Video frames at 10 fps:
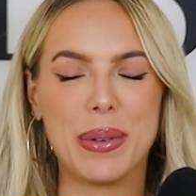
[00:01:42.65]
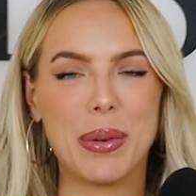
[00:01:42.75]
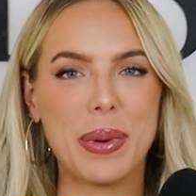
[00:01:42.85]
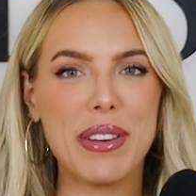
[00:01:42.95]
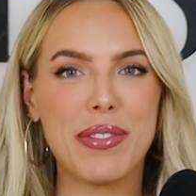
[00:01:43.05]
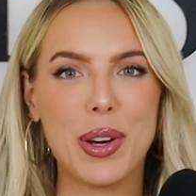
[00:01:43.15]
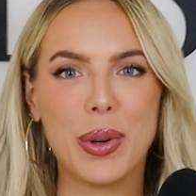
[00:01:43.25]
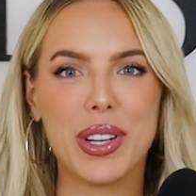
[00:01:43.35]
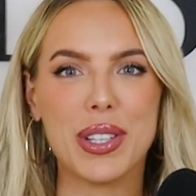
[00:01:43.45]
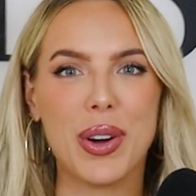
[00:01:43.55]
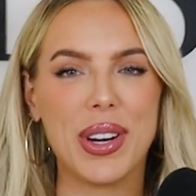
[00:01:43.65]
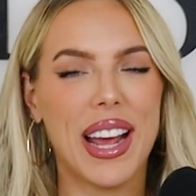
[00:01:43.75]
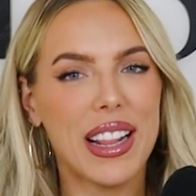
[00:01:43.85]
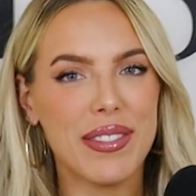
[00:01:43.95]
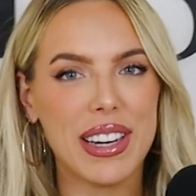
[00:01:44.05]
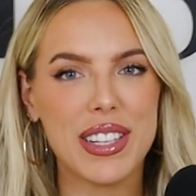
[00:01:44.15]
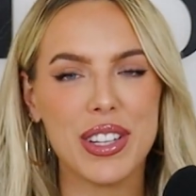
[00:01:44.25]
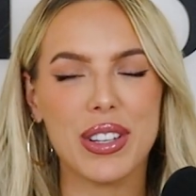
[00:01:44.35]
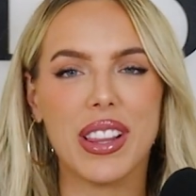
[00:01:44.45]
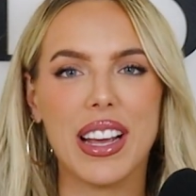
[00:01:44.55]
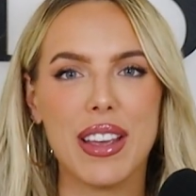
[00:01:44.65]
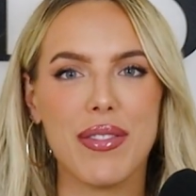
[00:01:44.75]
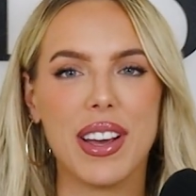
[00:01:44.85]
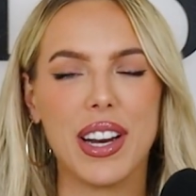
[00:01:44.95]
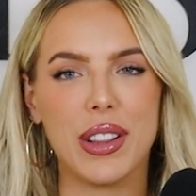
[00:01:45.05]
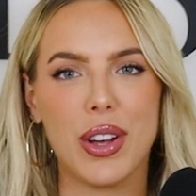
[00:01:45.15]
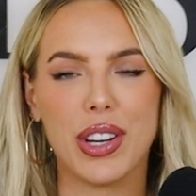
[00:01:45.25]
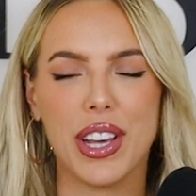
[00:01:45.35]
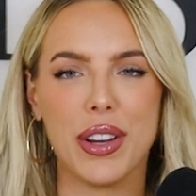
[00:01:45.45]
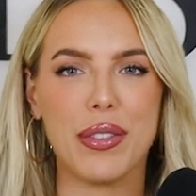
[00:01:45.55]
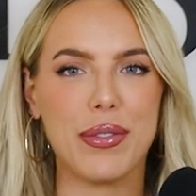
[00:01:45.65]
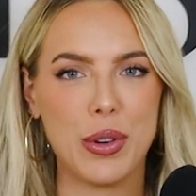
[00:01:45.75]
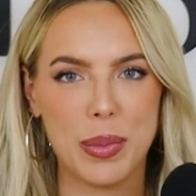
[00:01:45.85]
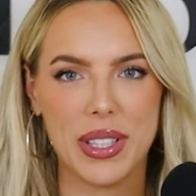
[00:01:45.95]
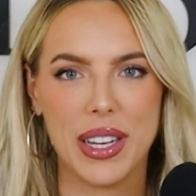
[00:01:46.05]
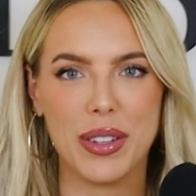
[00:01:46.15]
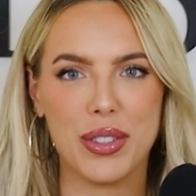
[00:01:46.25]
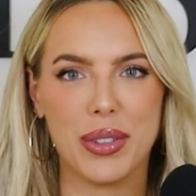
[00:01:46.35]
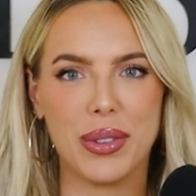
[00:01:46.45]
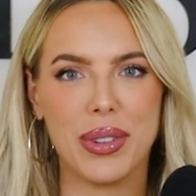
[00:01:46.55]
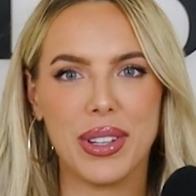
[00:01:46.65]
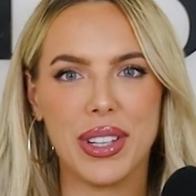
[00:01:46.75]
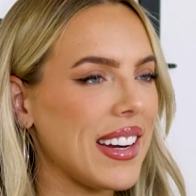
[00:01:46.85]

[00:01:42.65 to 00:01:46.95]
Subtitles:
where we focus on elevating your life and unlocking your full potential.